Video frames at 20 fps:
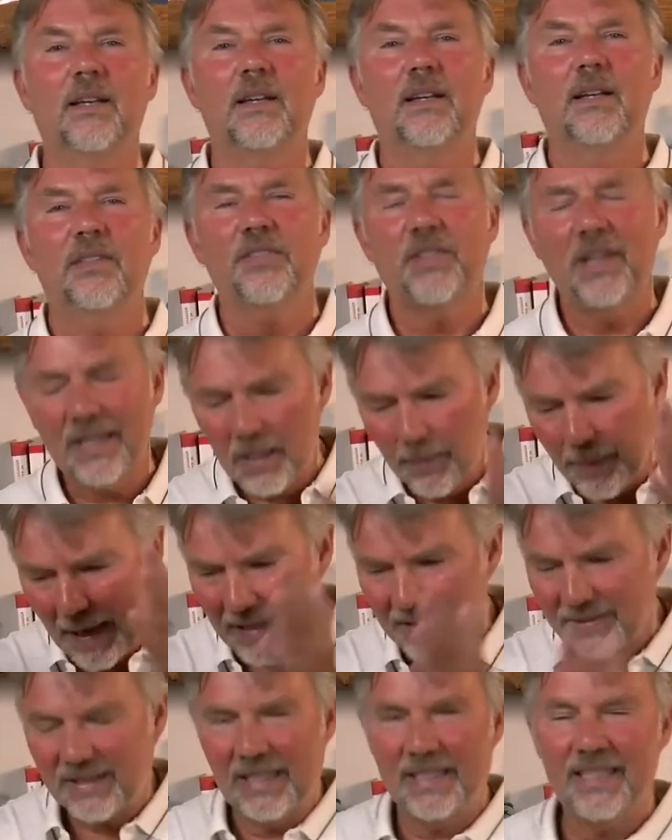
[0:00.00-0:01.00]
Think
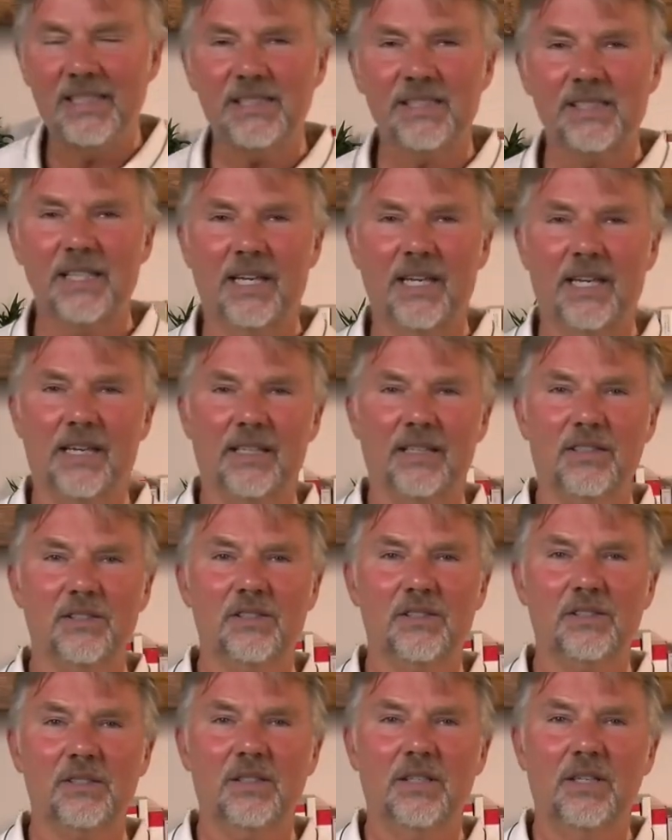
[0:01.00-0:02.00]
about these
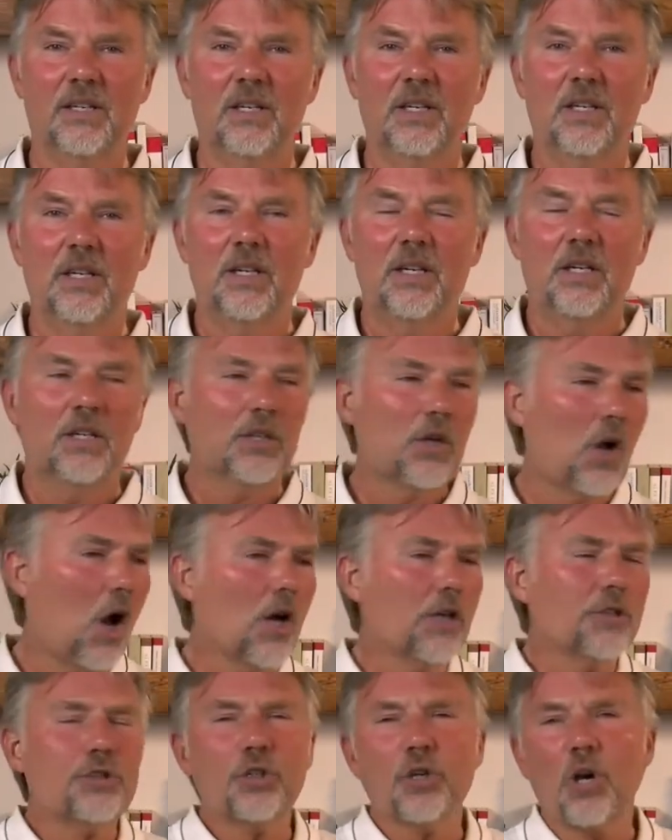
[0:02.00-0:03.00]
things.
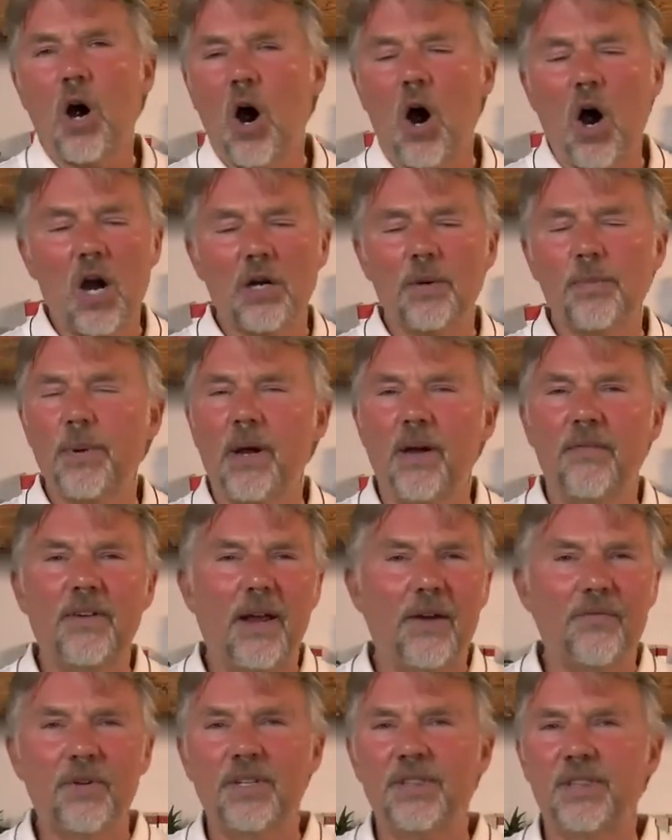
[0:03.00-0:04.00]
Guard your heart above
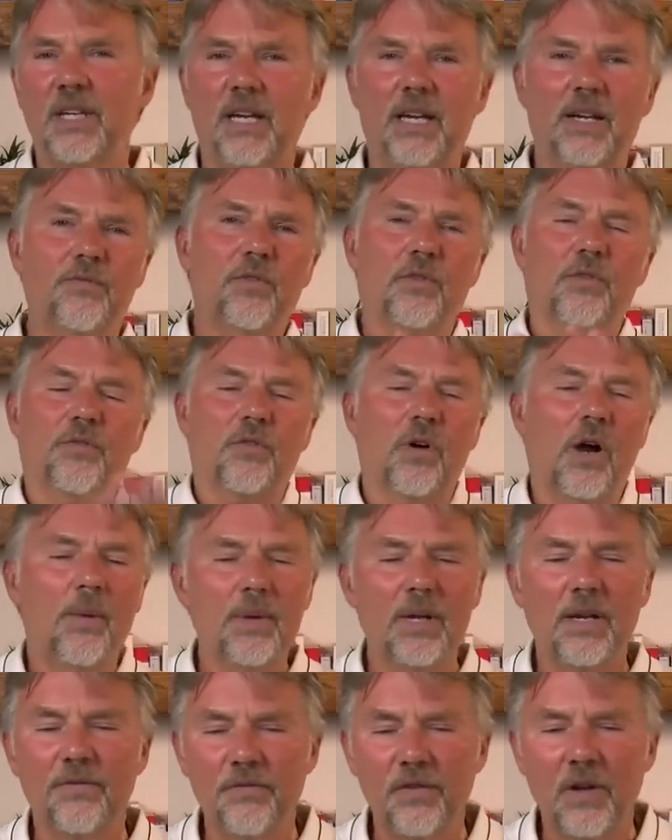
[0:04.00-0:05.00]
everything, for from
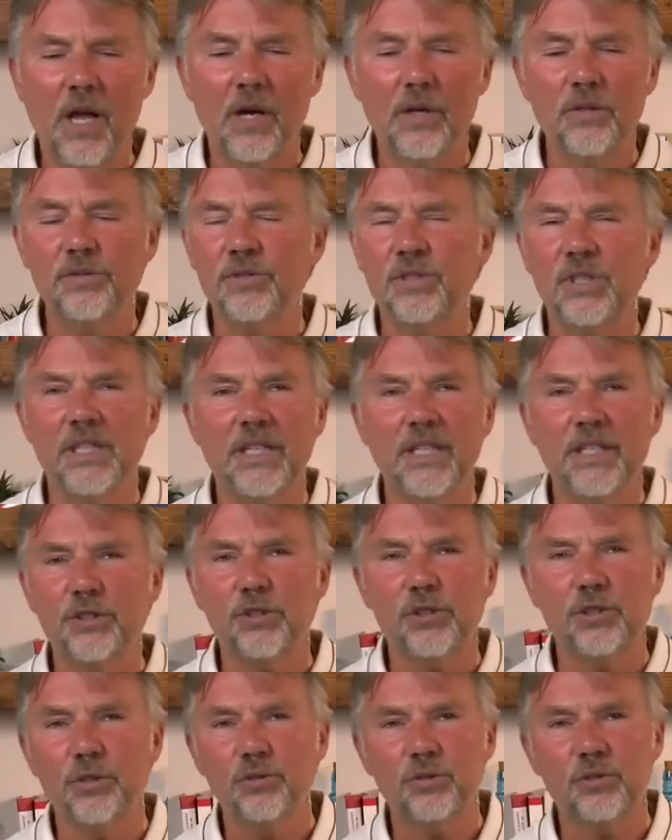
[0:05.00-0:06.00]
it flows the
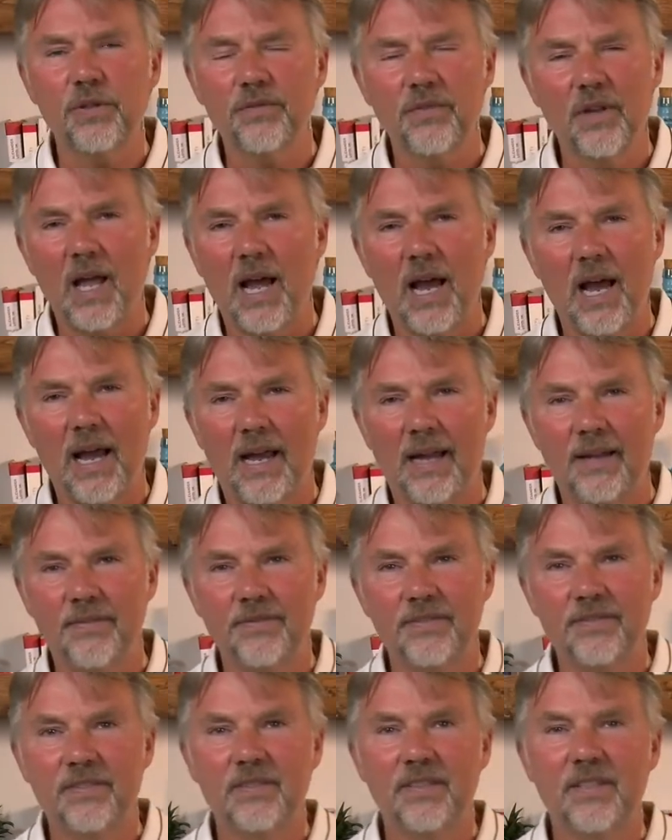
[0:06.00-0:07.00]
issues of
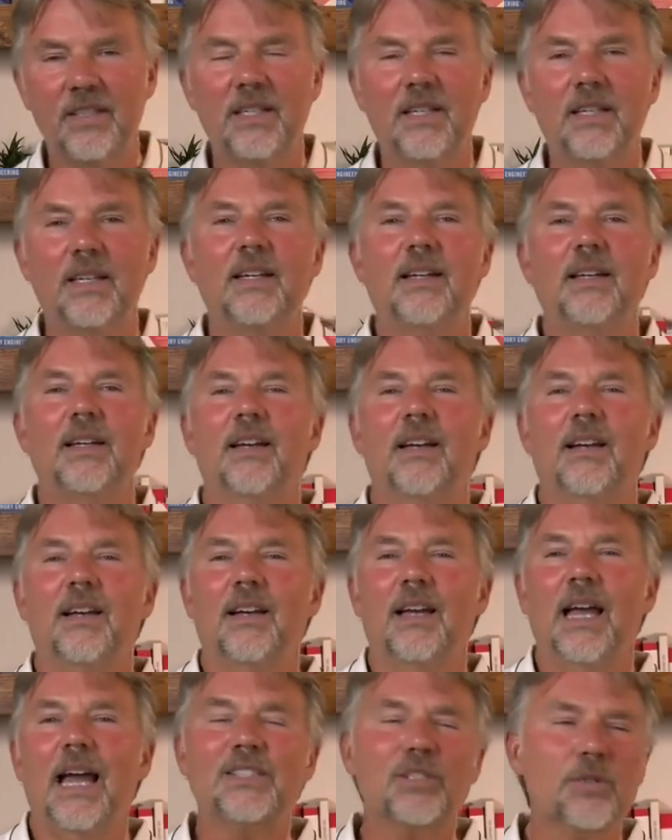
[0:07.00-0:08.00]
life.
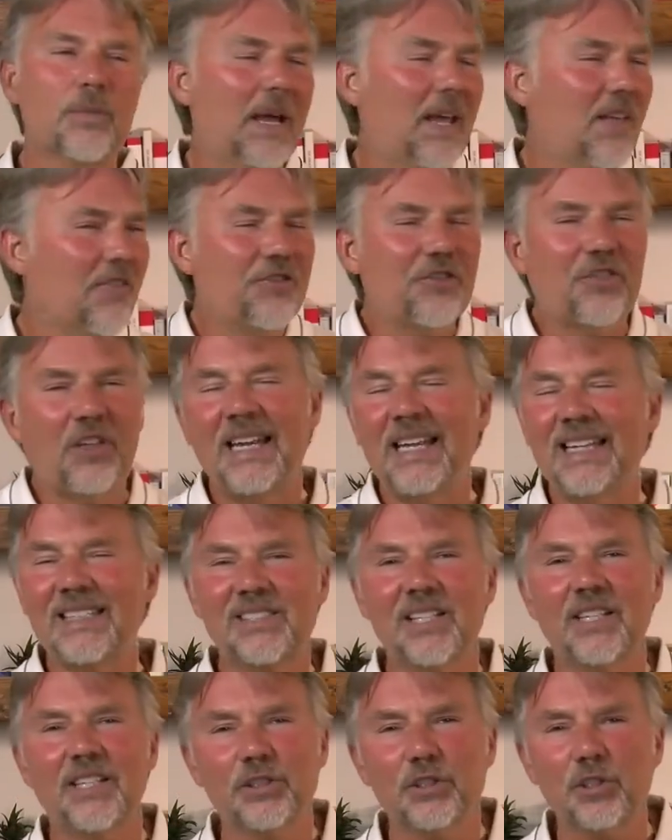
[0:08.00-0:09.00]
As a man thinks
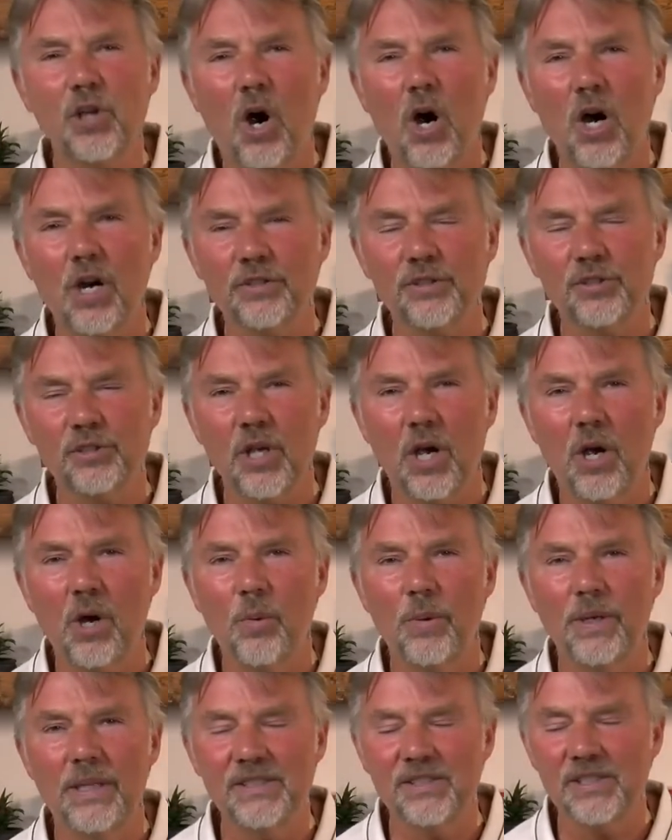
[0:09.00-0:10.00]
in his heart, so
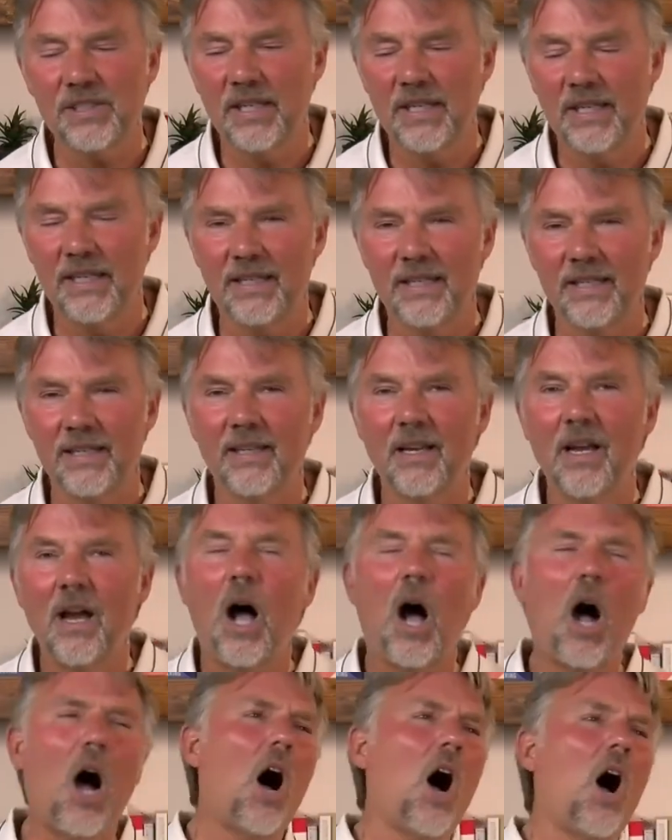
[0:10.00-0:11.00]
is he.
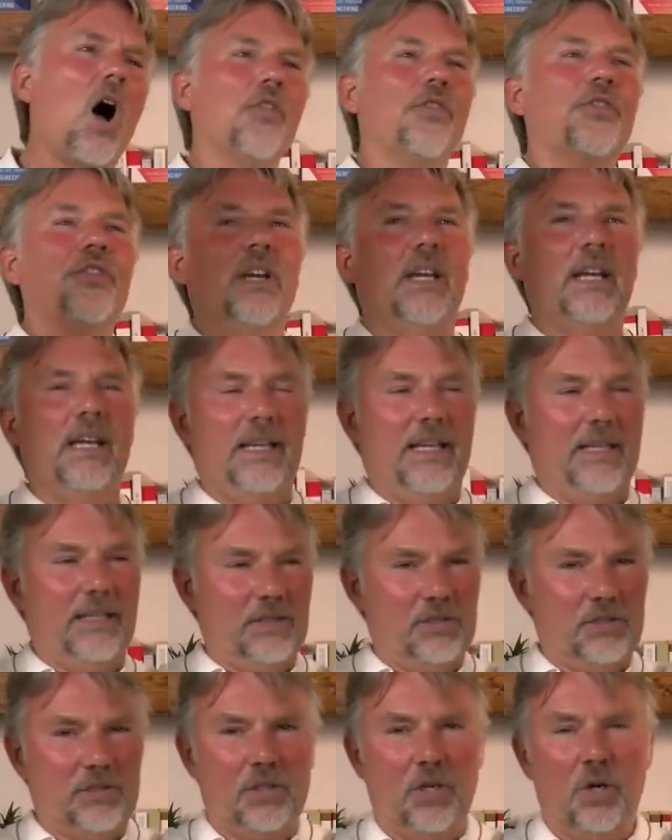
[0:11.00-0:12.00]
All
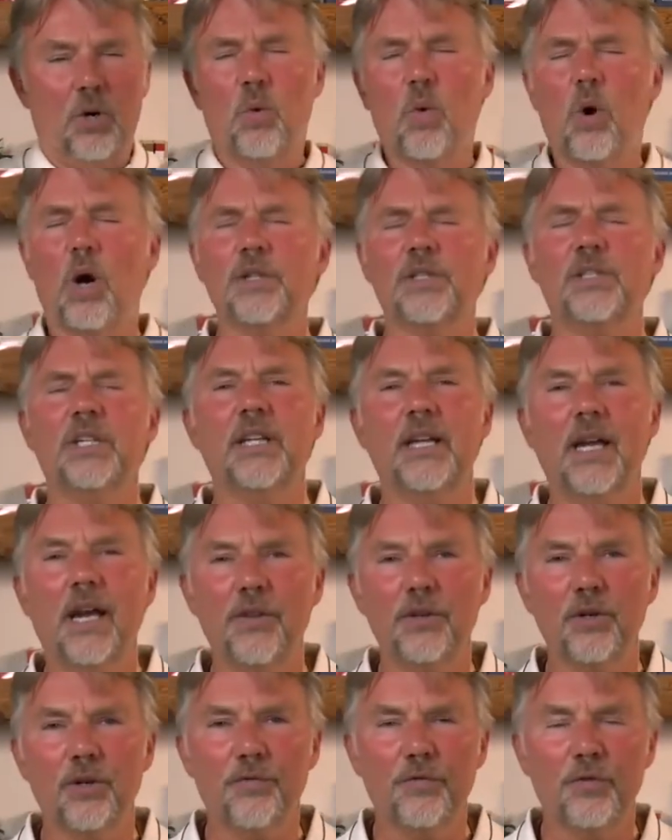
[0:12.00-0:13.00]
things work
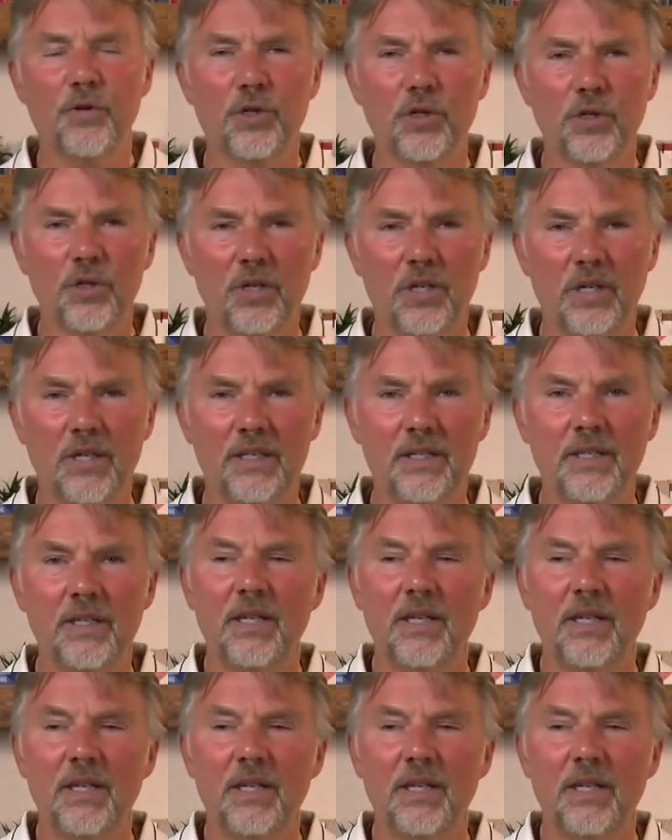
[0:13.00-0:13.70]
together for good